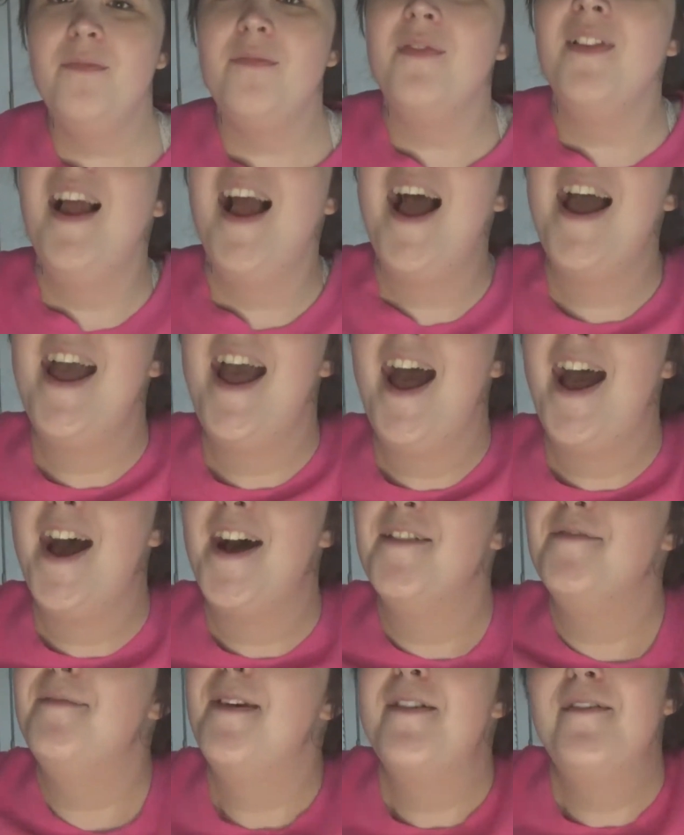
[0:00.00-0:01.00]
I
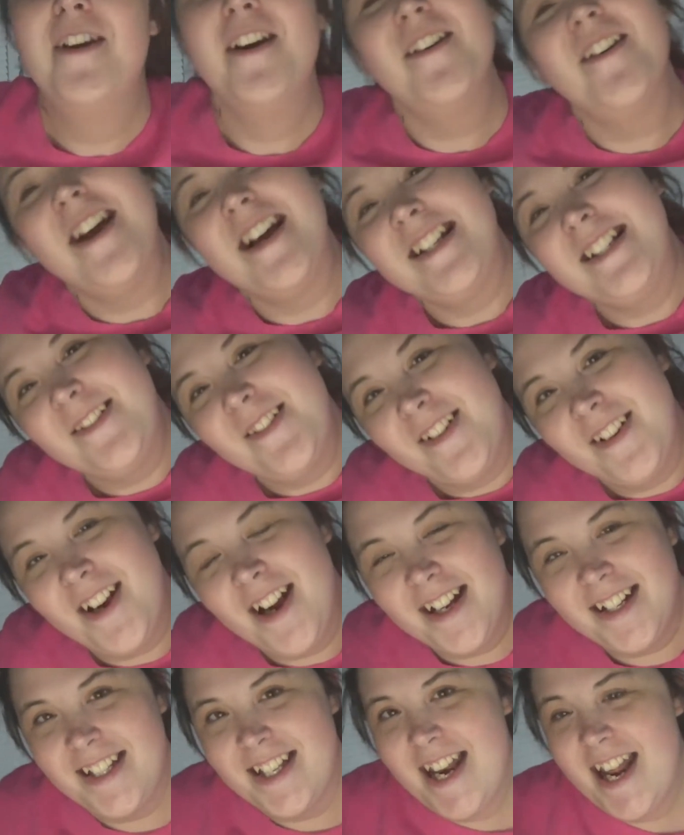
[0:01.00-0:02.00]
have my Rugrats sweater
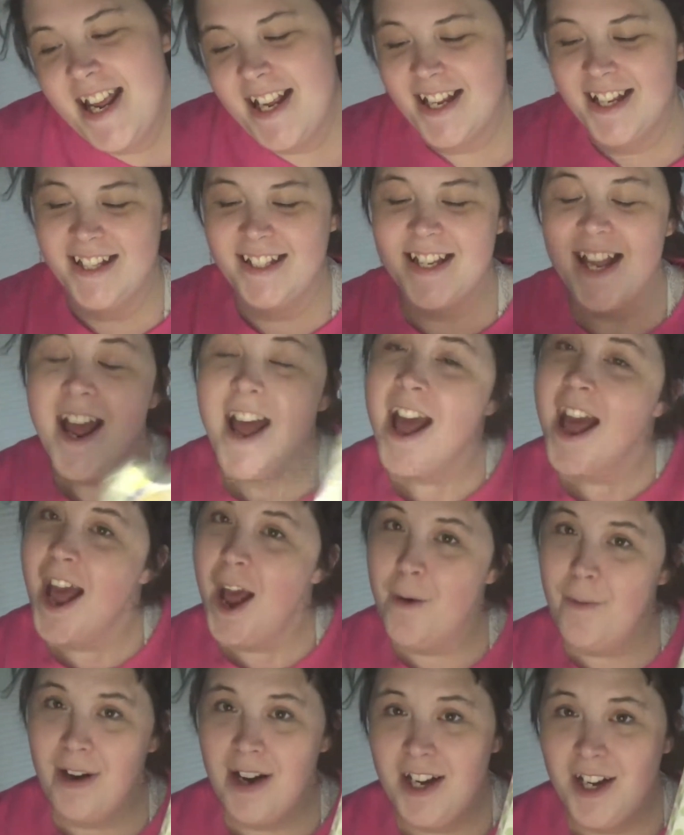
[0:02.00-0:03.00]
on today because I
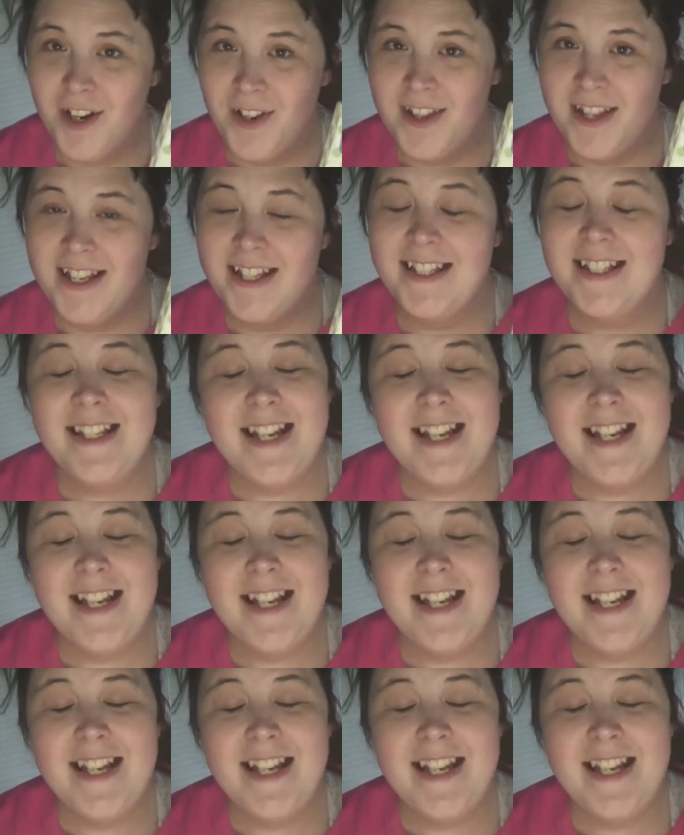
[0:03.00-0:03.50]
want to do this.